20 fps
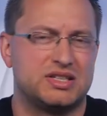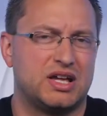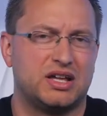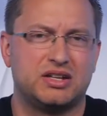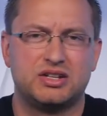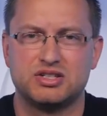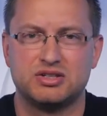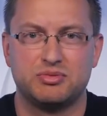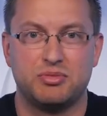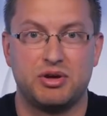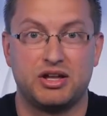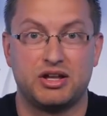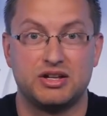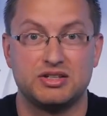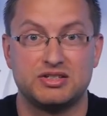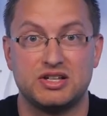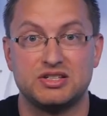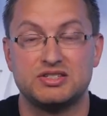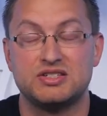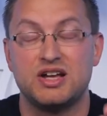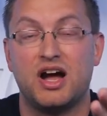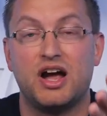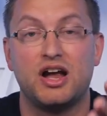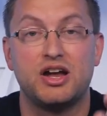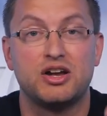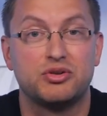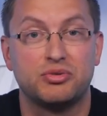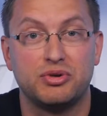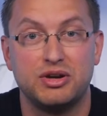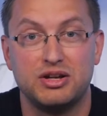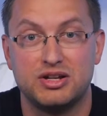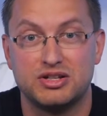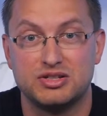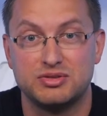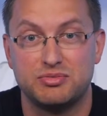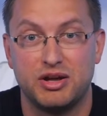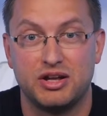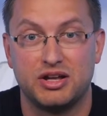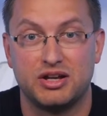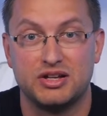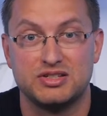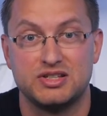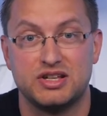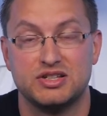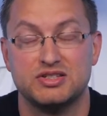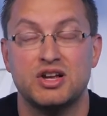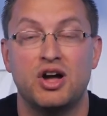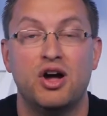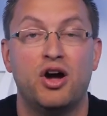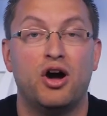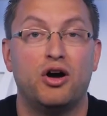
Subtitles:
That doesn't make any sense. I agree, it doesn't make any sense.